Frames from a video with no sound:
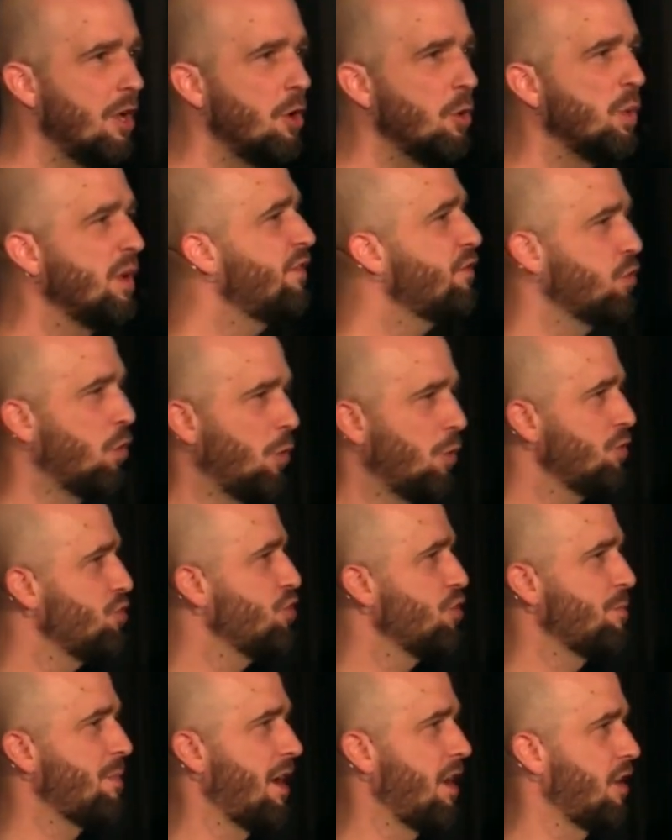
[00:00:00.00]
We've told you
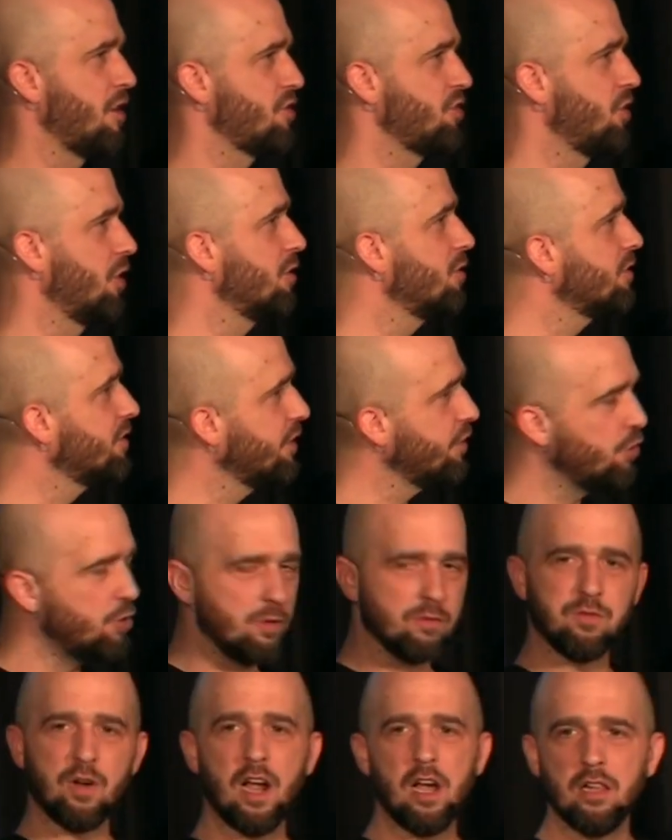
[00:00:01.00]
about our struggles and
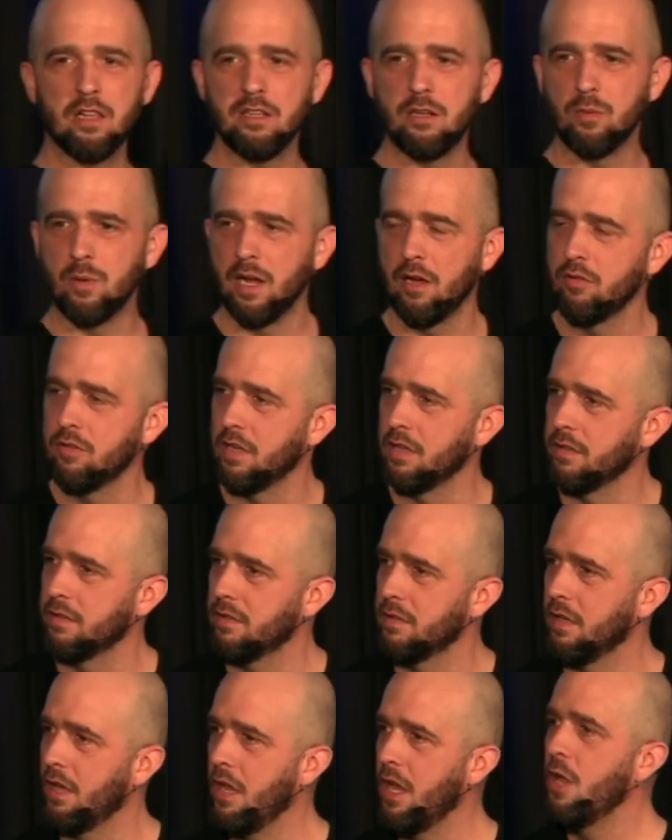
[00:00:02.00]
you've rallied around
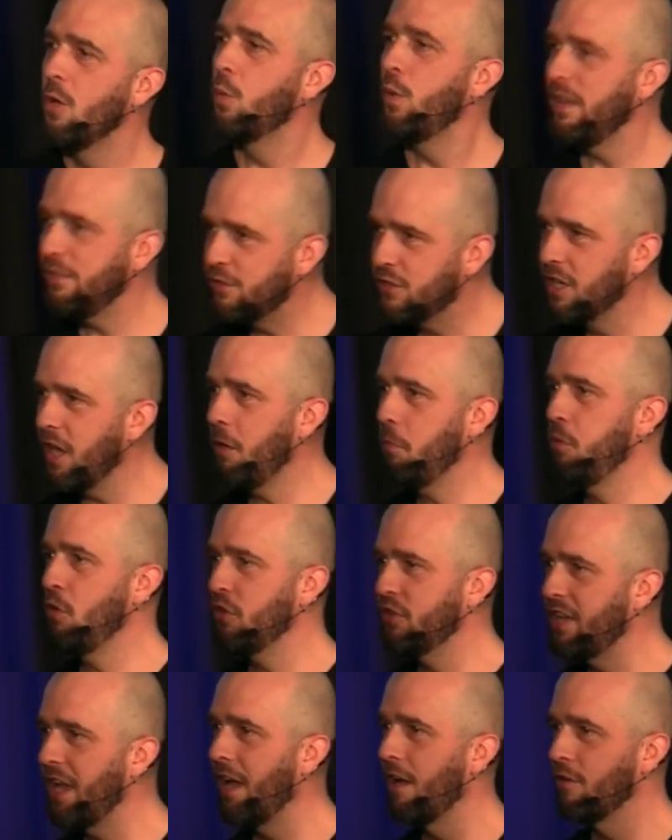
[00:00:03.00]
us. We've
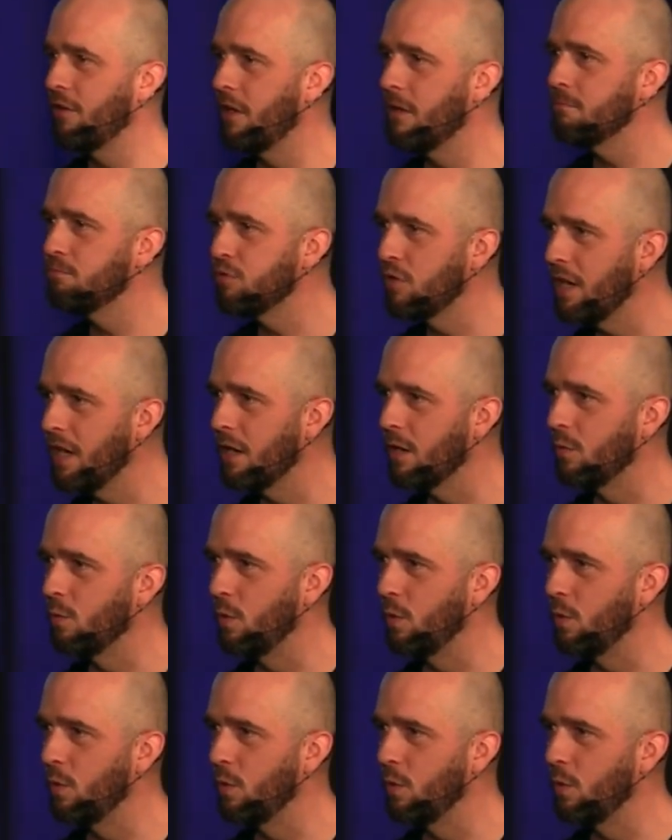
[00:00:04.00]
doubled down on prayer.